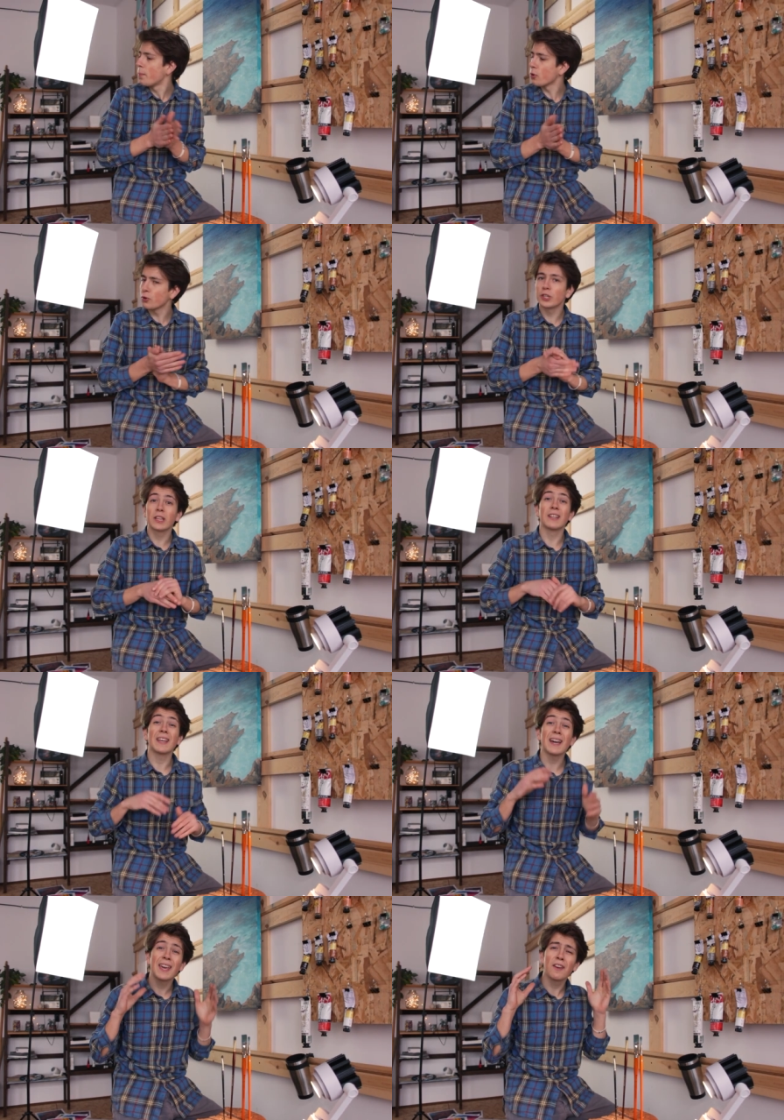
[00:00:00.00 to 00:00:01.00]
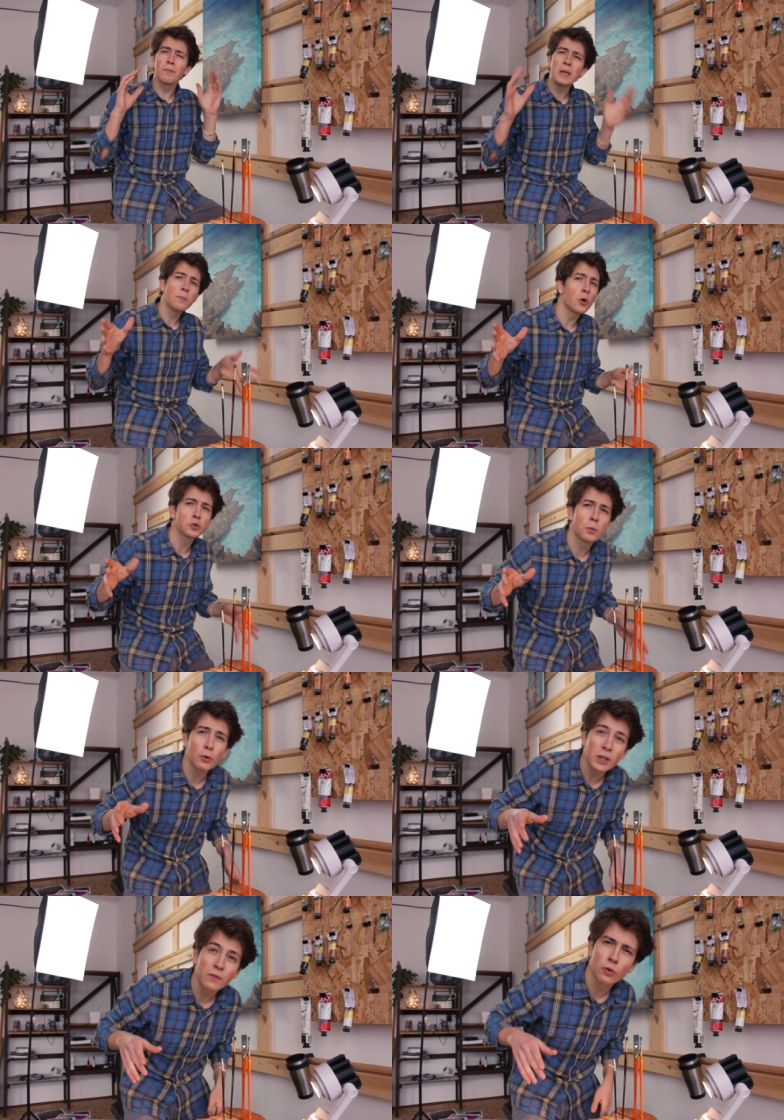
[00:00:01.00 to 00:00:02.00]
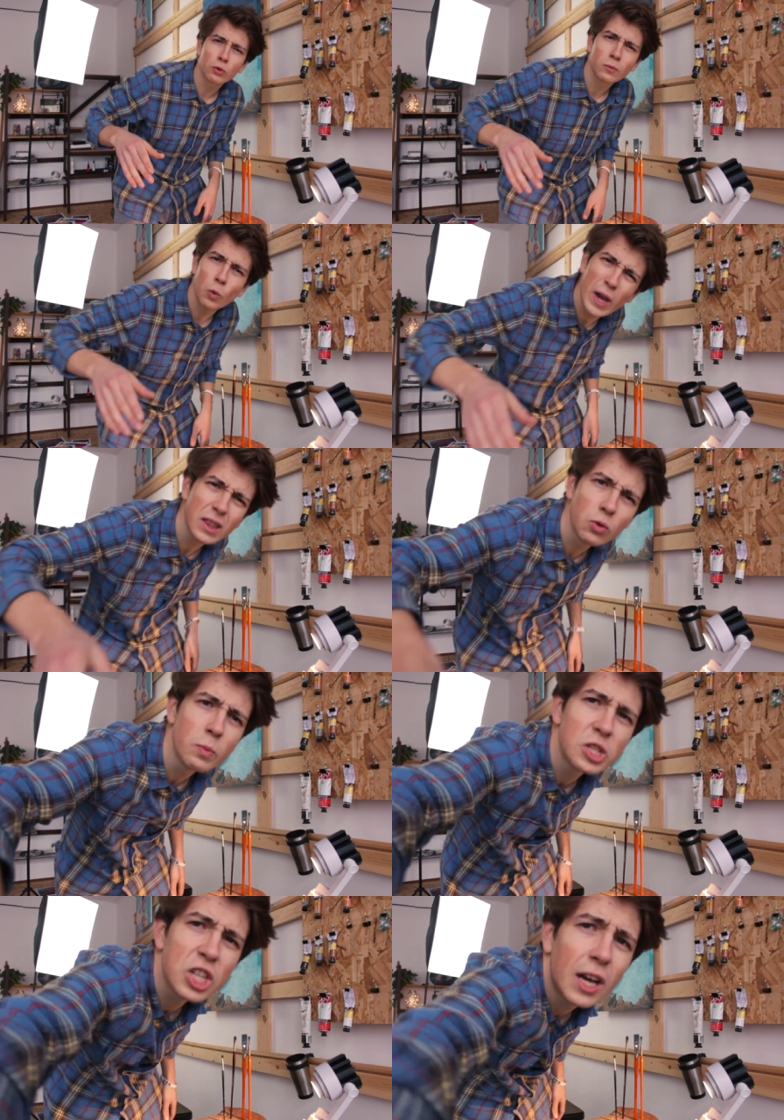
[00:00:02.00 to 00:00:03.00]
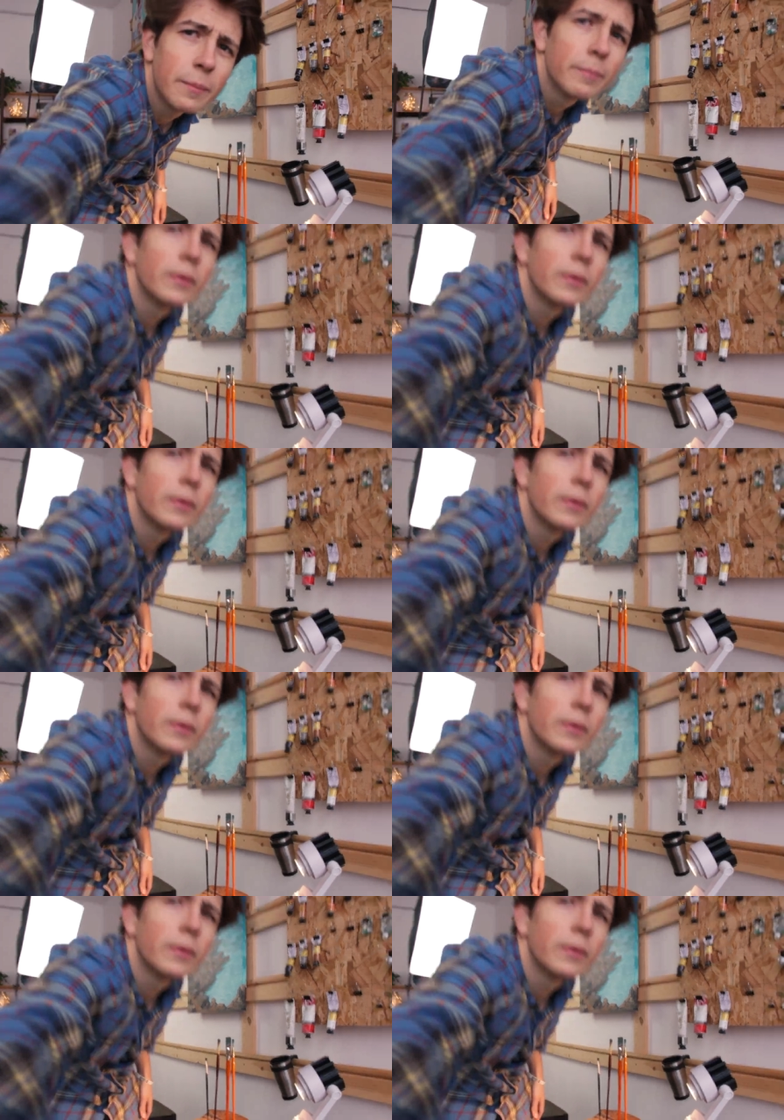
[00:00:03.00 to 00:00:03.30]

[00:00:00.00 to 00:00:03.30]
a project that I have been postponing for way too much time.